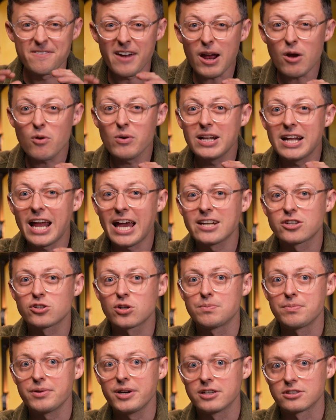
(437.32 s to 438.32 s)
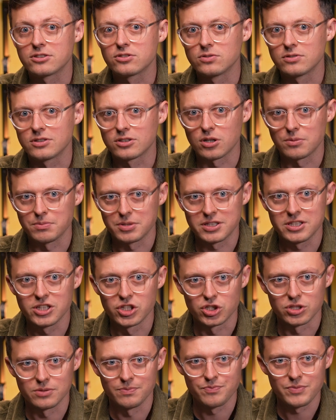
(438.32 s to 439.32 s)
very late compared to the
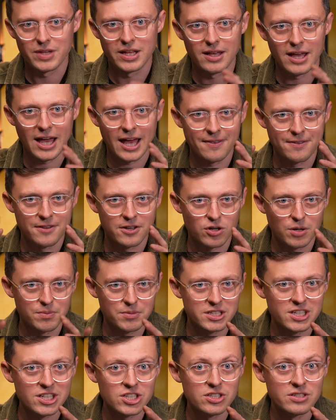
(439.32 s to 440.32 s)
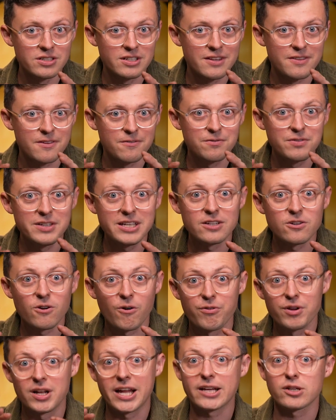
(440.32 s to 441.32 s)
competition. And the competition in the field
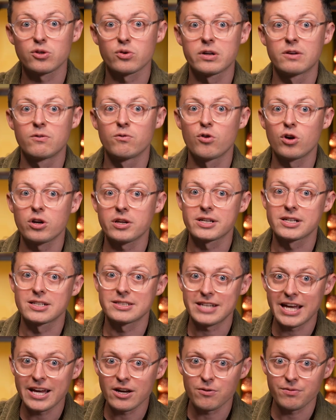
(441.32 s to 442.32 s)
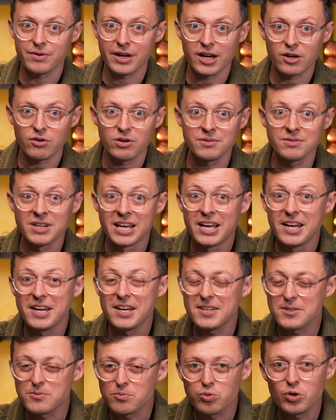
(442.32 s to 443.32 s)
of electrical vertical takeoff aircraft
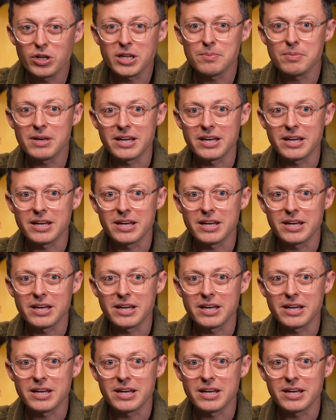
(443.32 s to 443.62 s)
is pretty